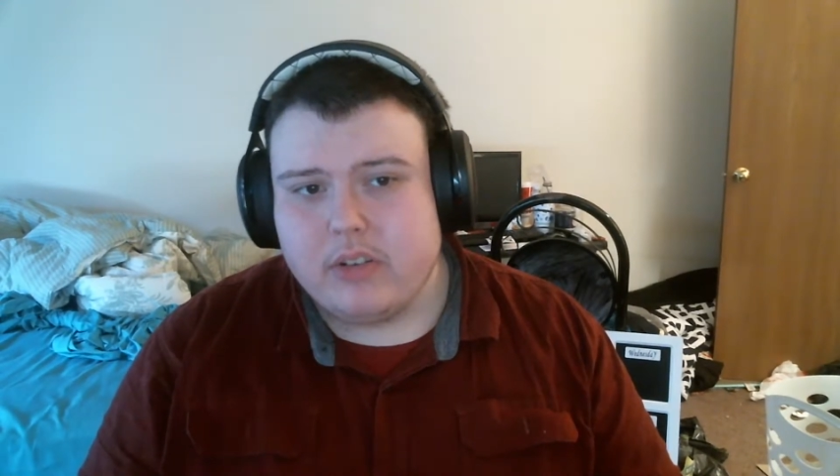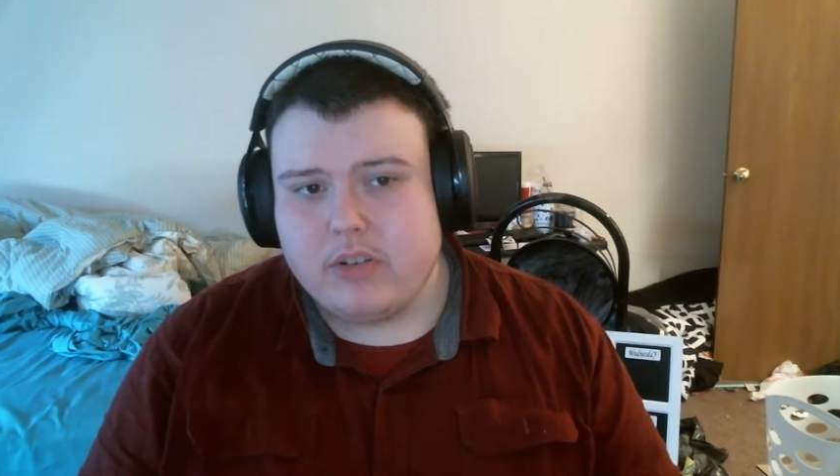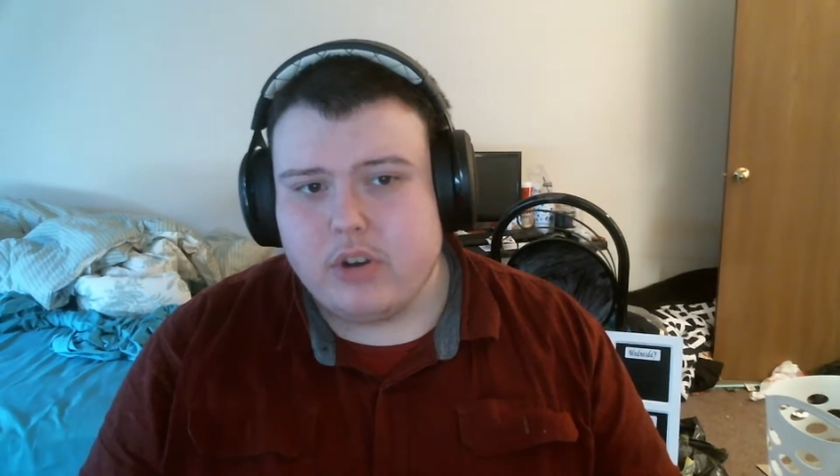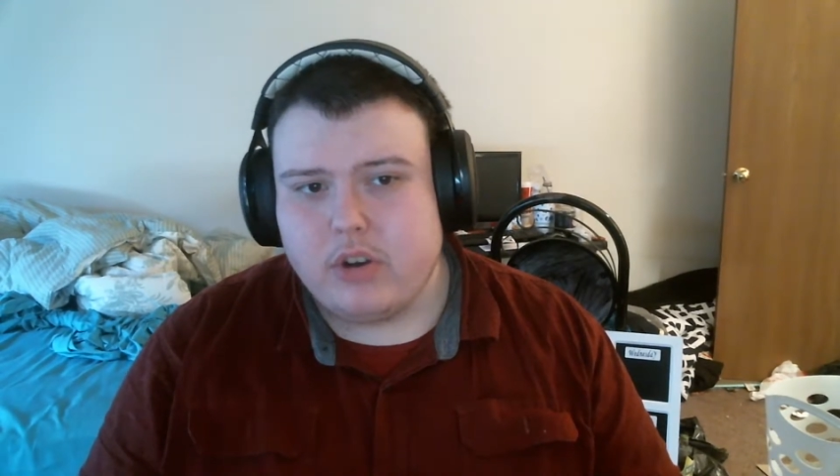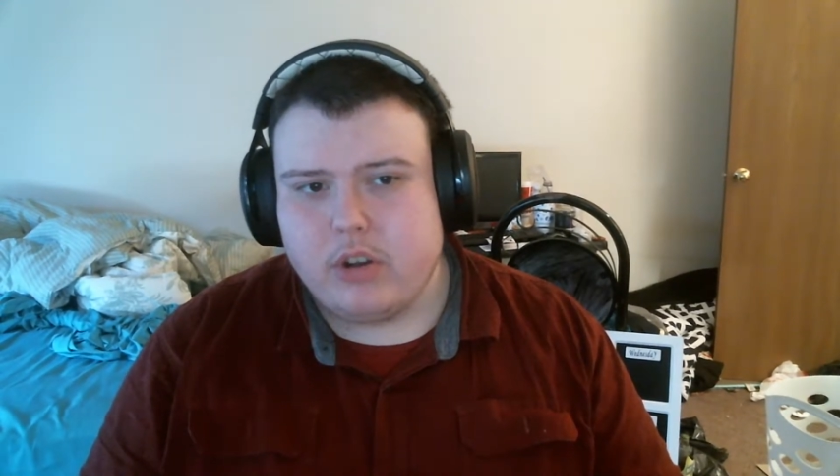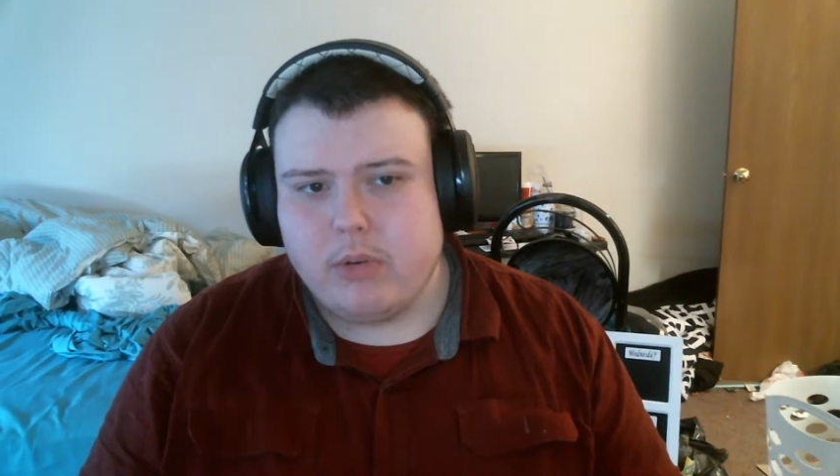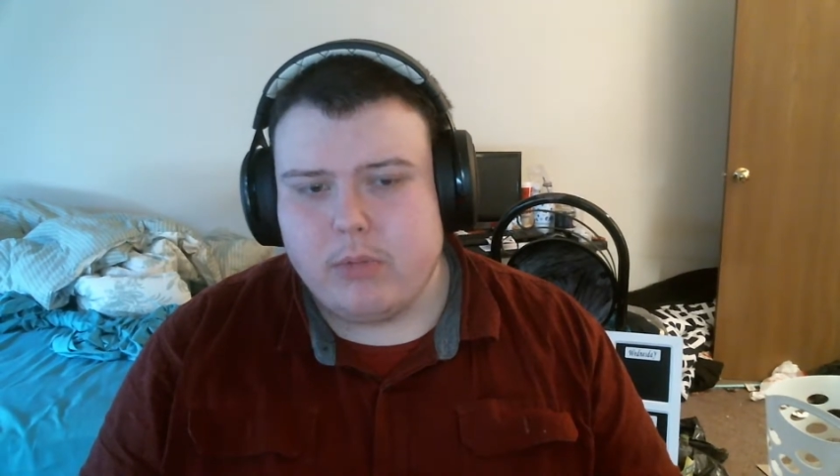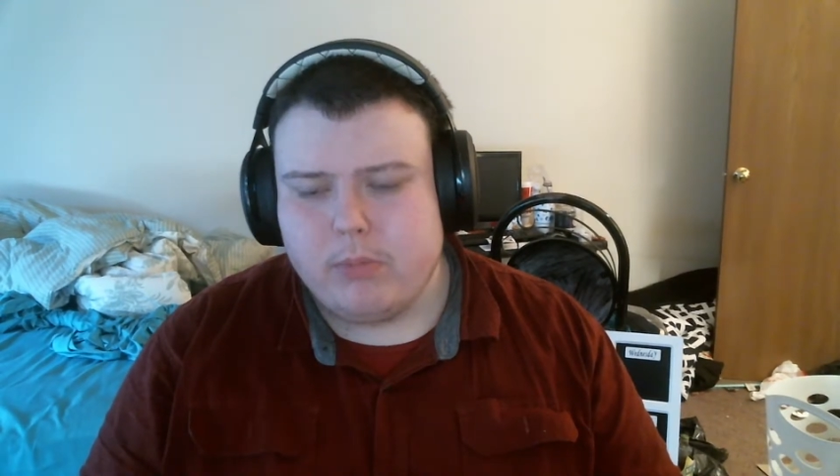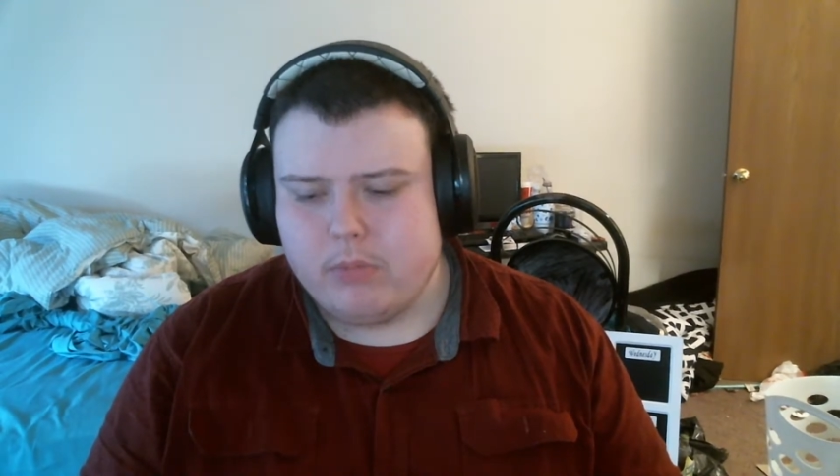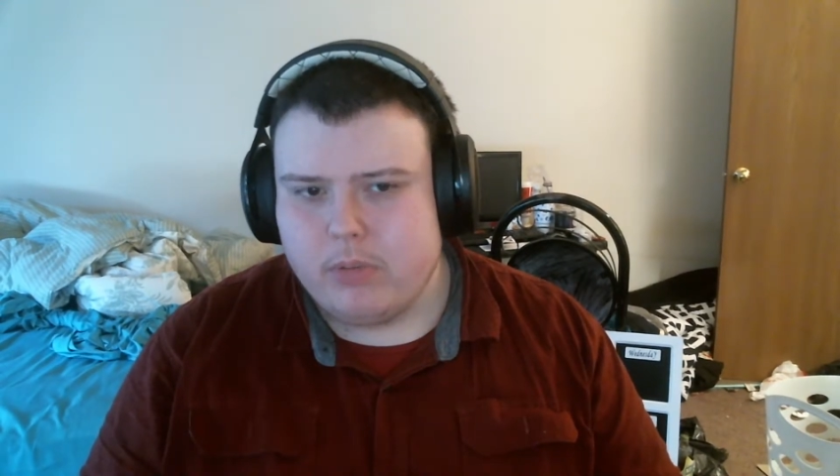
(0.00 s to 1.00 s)
show you
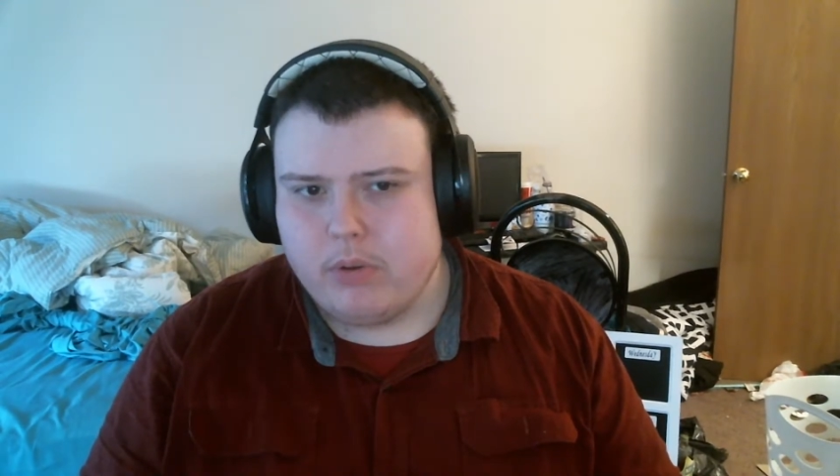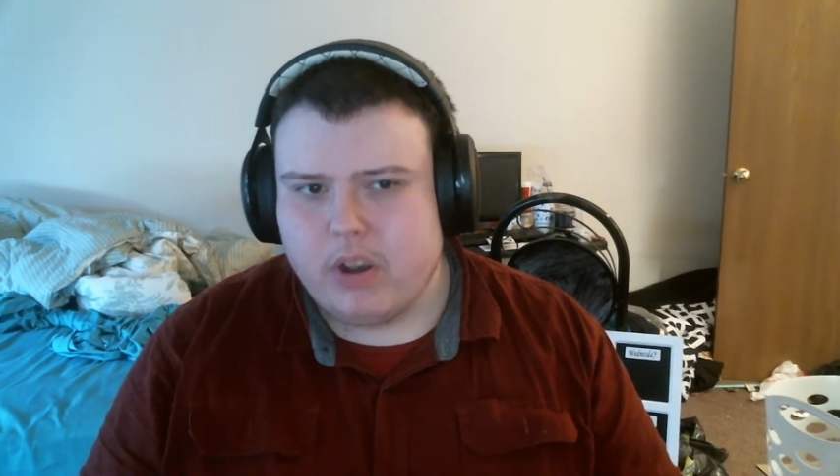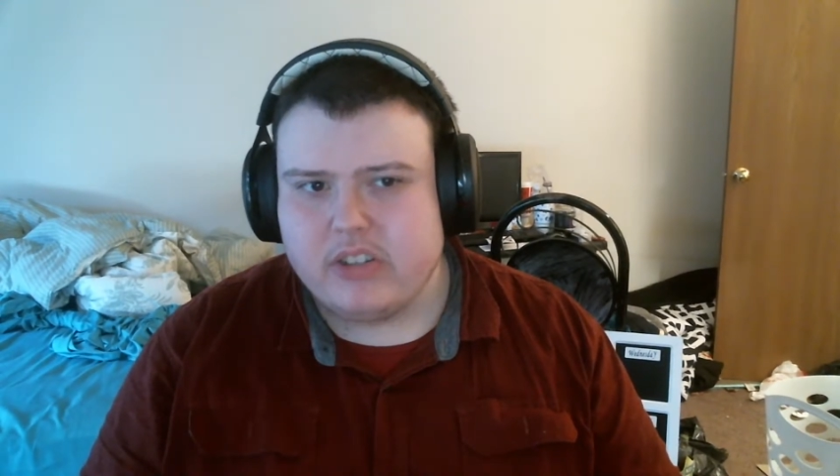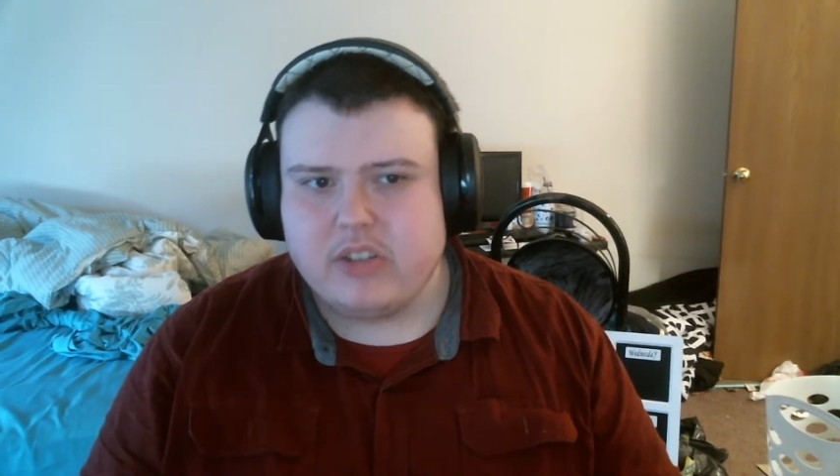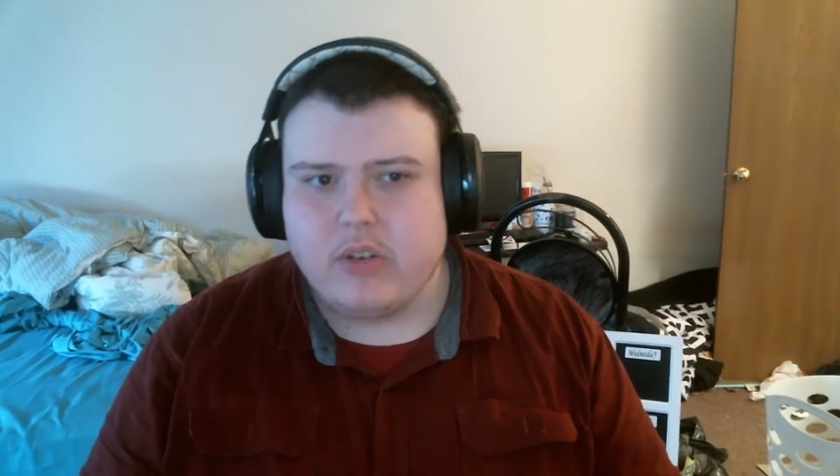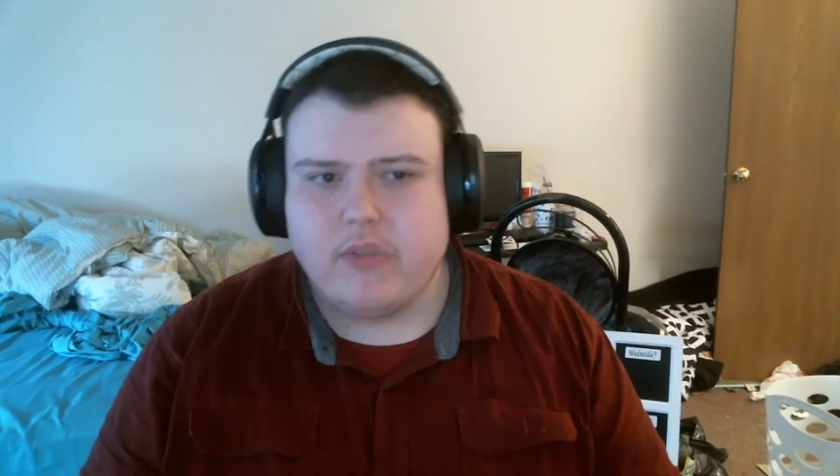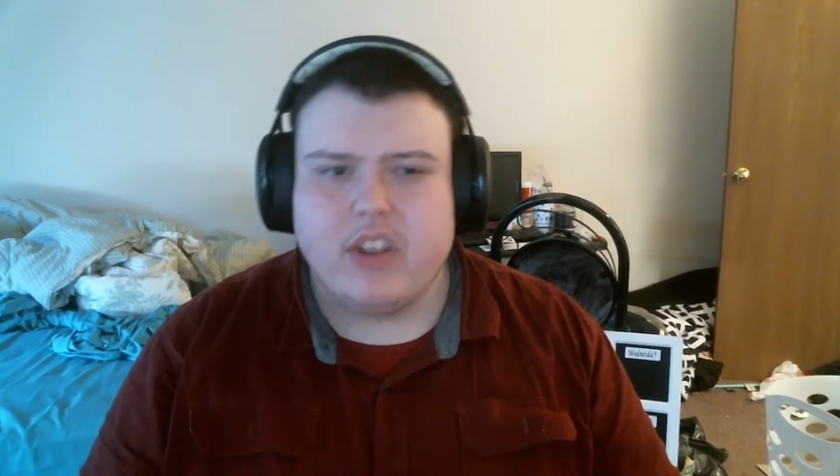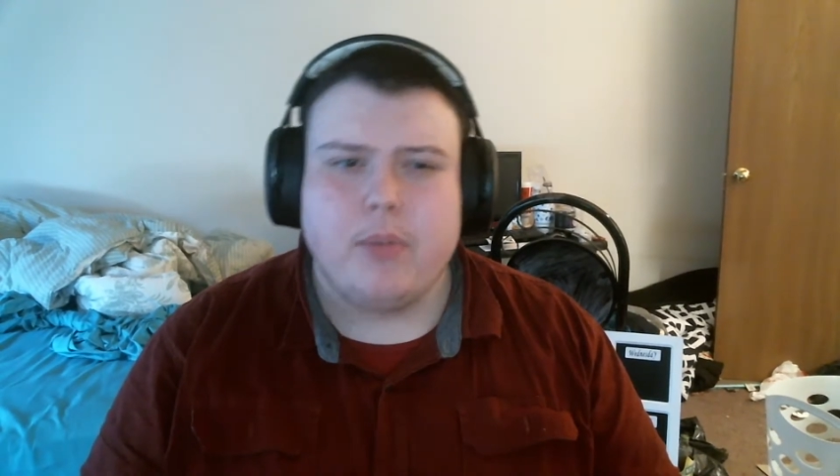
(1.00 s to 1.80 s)
the process over there,